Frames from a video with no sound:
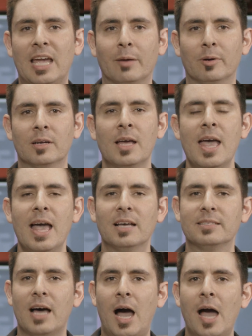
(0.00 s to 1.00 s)
camera
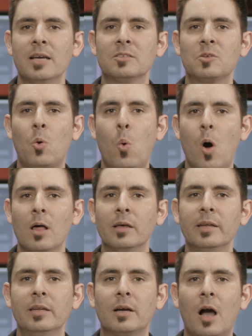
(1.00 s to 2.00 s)
has the highest
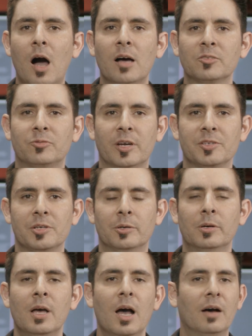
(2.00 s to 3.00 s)
quality to cost ratio
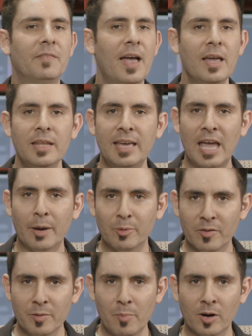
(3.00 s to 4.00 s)
of any
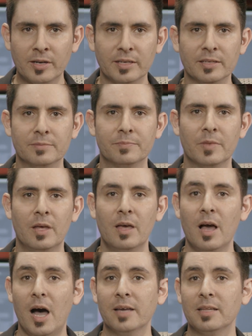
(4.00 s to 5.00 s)
camera on the market.
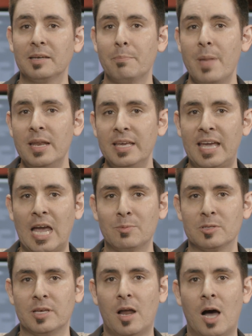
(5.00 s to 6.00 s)
Unlike many
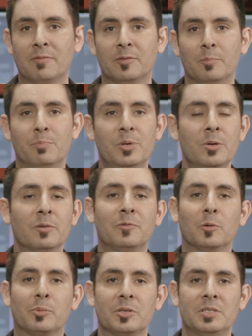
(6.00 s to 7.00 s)
cameras that offer
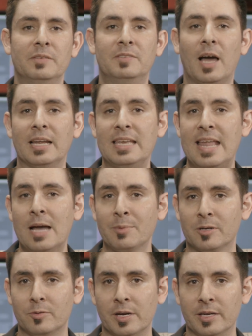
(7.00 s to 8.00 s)
beautiful perceived
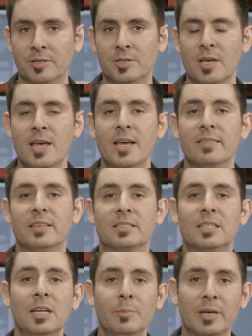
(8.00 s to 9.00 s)
dynamic range, the
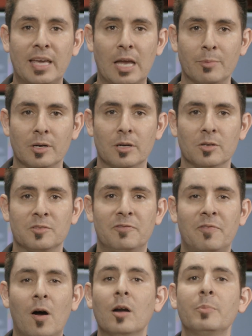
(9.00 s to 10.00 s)
cinema camera goes
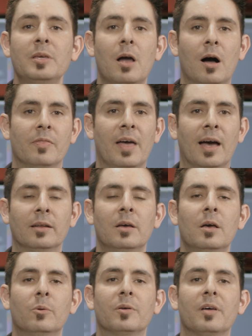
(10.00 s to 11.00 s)
far beyond that
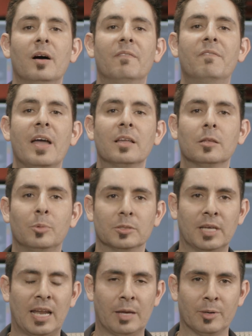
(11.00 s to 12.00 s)
with available
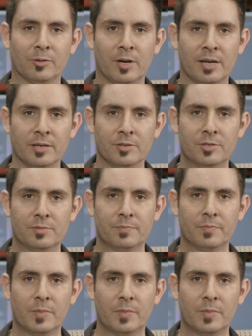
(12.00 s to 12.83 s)
dynamic range.